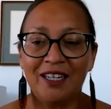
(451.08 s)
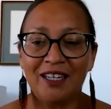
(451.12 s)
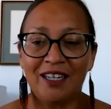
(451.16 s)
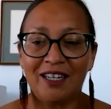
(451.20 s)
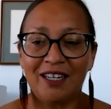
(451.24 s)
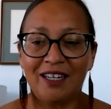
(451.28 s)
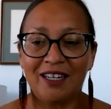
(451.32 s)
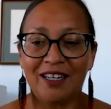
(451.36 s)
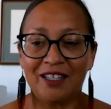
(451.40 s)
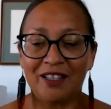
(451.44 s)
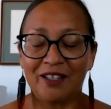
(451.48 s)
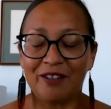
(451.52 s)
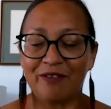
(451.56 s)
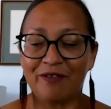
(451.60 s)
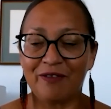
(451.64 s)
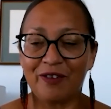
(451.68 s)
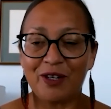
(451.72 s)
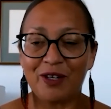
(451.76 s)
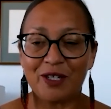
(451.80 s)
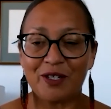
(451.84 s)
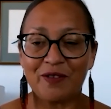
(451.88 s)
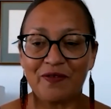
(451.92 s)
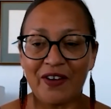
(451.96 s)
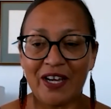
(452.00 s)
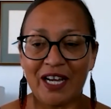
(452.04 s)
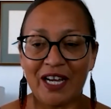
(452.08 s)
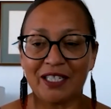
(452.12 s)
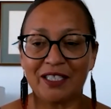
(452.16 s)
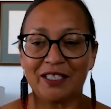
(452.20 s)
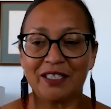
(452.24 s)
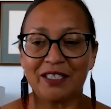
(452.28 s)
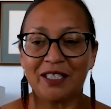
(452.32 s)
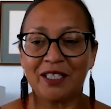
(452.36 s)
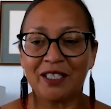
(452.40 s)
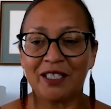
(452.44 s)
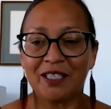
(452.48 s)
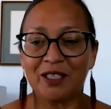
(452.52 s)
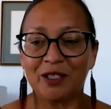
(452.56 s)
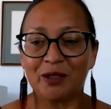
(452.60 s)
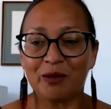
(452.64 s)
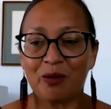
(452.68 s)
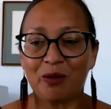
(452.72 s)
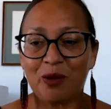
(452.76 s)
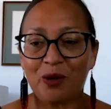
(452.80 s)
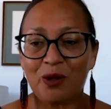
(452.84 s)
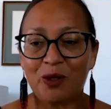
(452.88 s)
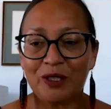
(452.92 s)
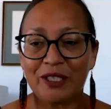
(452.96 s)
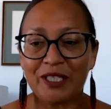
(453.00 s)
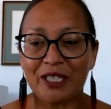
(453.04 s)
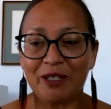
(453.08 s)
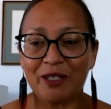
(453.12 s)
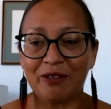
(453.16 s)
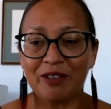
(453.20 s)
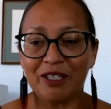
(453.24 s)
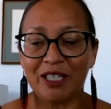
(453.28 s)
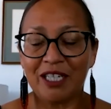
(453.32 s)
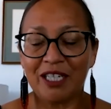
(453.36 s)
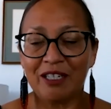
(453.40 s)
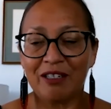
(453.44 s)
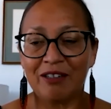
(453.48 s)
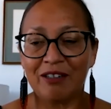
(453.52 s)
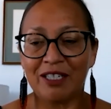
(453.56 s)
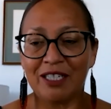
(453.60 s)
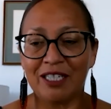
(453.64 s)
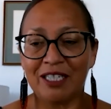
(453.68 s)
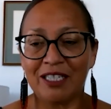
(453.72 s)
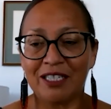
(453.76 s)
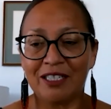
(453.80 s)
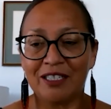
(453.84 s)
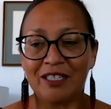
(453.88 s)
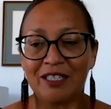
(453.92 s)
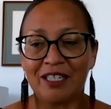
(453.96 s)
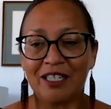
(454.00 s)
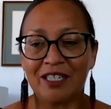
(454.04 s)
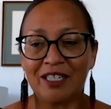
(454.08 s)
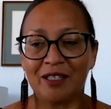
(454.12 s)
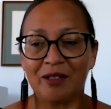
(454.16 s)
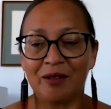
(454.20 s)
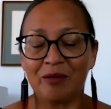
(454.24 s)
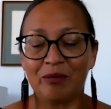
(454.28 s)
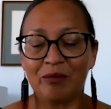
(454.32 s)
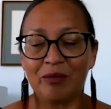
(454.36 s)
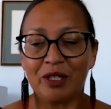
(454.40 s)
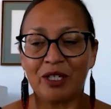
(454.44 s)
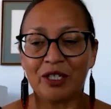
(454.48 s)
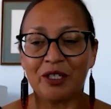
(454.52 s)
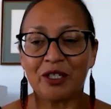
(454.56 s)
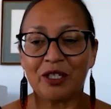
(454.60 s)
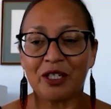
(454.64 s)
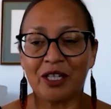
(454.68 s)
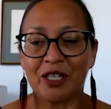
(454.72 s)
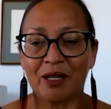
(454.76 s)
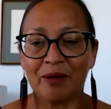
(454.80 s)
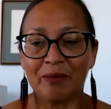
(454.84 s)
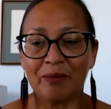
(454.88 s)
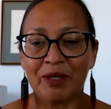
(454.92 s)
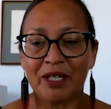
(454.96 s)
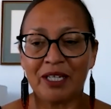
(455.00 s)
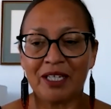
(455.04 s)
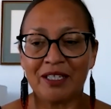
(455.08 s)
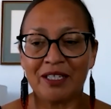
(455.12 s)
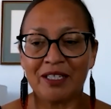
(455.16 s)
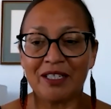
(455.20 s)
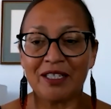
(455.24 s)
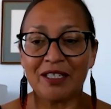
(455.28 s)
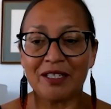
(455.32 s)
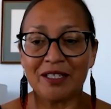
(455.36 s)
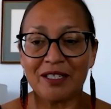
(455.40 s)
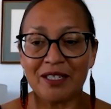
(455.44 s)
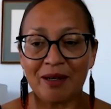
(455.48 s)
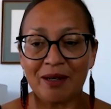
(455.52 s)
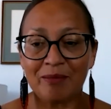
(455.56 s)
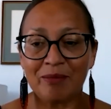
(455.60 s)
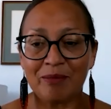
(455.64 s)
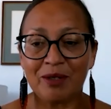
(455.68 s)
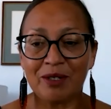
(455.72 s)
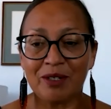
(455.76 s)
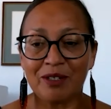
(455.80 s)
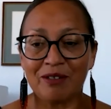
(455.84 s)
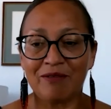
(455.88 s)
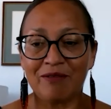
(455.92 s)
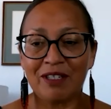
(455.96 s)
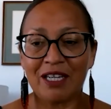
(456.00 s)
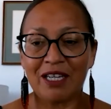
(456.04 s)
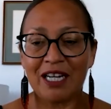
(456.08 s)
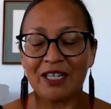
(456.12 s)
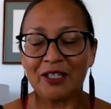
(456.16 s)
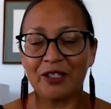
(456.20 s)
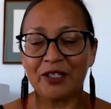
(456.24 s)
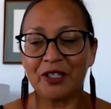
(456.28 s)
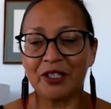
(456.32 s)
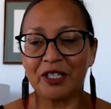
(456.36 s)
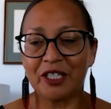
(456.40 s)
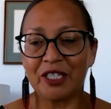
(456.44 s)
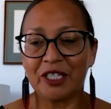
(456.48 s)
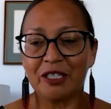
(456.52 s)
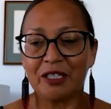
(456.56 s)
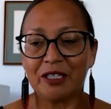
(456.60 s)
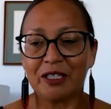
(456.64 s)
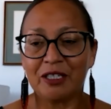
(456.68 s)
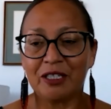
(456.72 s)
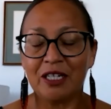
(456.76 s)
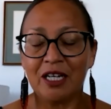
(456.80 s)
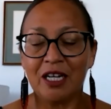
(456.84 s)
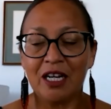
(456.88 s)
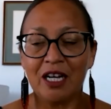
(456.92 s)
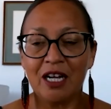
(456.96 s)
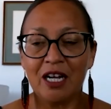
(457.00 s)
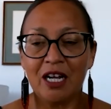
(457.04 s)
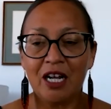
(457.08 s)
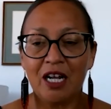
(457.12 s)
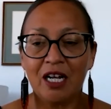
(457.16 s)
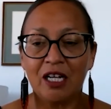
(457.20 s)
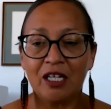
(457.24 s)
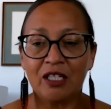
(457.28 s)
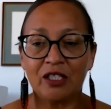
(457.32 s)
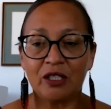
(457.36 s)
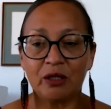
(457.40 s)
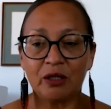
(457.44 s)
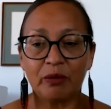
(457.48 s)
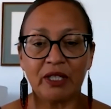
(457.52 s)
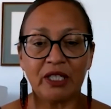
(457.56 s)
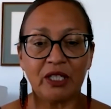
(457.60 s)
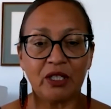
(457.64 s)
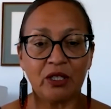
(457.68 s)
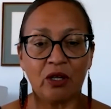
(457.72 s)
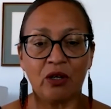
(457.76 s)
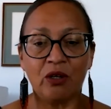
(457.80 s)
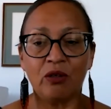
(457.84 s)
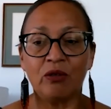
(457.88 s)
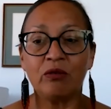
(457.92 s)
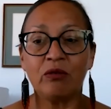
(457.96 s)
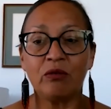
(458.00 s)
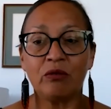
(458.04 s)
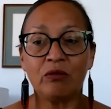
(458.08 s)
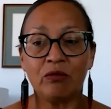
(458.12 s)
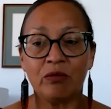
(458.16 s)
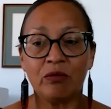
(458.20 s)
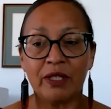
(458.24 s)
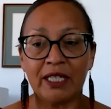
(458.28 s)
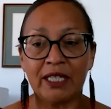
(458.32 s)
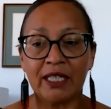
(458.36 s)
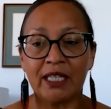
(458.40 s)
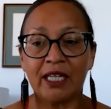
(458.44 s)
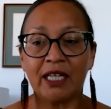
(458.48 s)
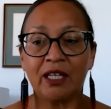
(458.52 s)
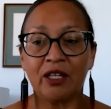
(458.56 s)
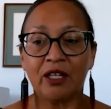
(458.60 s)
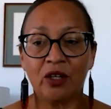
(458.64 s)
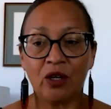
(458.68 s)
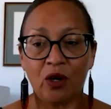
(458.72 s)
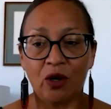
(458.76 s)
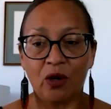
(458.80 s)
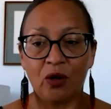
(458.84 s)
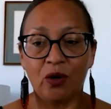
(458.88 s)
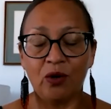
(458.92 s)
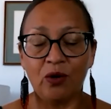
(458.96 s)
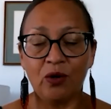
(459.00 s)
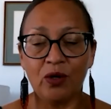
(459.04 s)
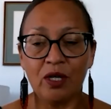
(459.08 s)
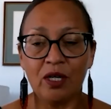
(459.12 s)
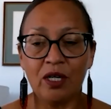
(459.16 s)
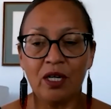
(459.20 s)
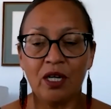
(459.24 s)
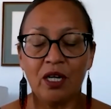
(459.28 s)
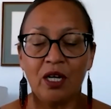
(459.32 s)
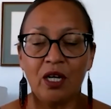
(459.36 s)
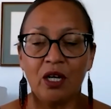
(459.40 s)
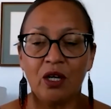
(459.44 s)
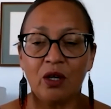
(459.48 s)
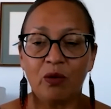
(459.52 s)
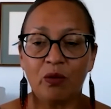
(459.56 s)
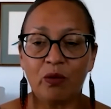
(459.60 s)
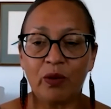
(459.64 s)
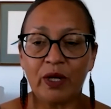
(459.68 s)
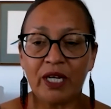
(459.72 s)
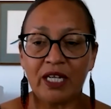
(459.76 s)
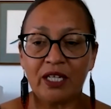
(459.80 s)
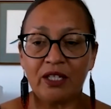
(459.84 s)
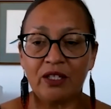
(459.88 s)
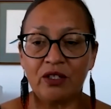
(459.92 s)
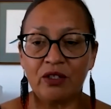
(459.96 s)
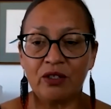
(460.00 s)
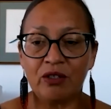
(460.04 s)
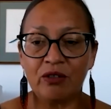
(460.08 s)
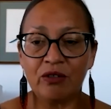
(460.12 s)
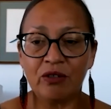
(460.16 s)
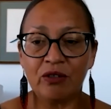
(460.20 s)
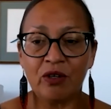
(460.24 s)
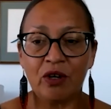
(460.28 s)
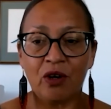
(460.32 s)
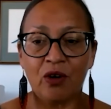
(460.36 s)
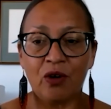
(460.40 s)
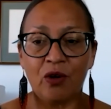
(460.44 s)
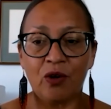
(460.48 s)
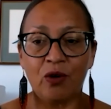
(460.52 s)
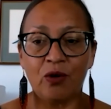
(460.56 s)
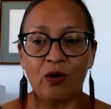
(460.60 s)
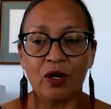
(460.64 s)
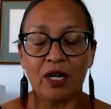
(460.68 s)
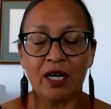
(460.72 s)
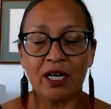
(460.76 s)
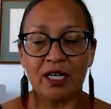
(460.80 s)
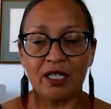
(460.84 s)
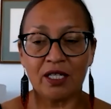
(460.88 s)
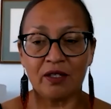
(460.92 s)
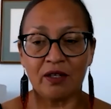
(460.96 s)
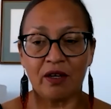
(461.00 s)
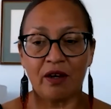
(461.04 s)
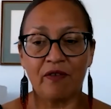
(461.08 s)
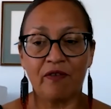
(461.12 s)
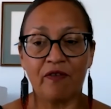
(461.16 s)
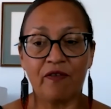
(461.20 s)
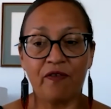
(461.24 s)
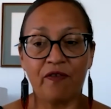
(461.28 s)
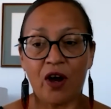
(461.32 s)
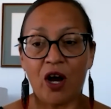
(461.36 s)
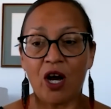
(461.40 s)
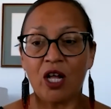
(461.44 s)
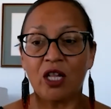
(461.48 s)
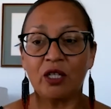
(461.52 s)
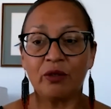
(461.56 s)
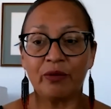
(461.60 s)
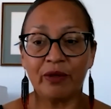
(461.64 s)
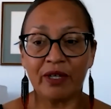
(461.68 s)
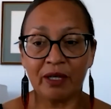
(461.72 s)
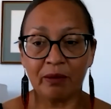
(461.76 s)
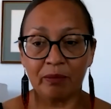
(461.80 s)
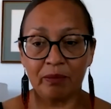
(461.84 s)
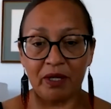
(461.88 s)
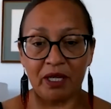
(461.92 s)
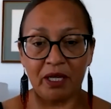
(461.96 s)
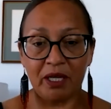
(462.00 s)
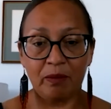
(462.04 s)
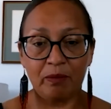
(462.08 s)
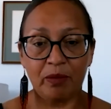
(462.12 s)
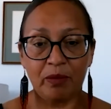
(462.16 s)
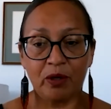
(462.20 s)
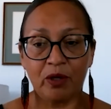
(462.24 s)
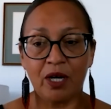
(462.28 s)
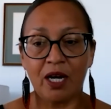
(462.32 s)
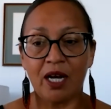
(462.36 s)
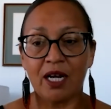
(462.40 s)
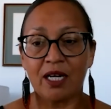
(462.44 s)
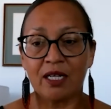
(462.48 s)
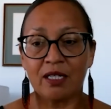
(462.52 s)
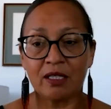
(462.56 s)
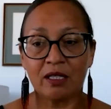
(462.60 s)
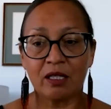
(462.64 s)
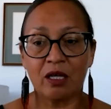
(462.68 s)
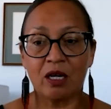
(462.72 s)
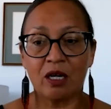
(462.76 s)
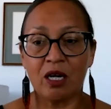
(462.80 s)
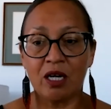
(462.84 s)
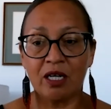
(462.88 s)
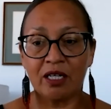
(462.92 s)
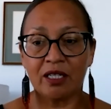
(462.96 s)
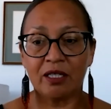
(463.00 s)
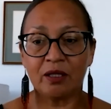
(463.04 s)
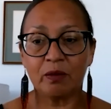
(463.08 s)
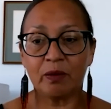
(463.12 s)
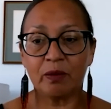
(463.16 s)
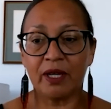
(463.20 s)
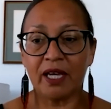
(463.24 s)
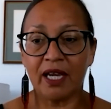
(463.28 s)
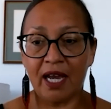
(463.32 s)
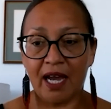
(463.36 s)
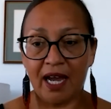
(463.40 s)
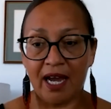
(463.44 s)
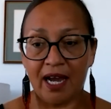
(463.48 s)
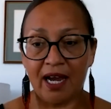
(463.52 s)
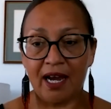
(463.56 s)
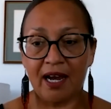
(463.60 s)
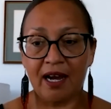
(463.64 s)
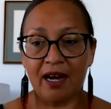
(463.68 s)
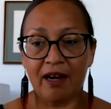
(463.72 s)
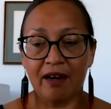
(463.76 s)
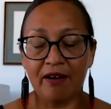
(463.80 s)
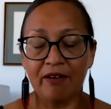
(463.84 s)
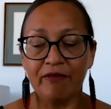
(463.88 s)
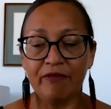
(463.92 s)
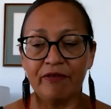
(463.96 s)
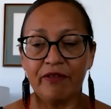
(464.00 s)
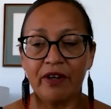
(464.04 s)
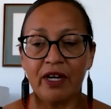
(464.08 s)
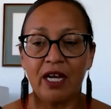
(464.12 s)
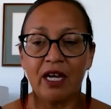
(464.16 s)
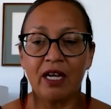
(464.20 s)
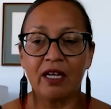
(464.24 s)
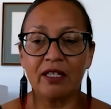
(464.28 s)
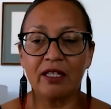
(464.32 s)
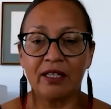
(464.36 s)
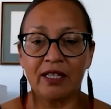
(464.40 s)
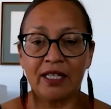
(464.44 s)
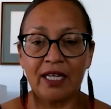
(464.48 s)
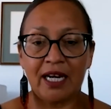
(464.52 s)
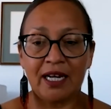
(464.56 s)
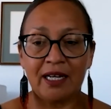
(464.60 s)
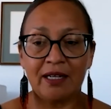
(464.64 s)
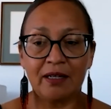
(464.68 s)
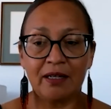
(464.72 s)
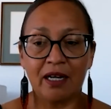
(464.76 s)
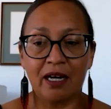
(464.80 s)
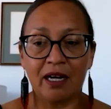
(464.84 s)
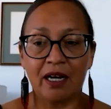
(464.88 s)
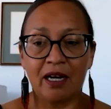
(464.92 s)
The first vaccines rolled out here in British Columbia in December of last year. So we don't really know. We do know, as following people as long as we have, that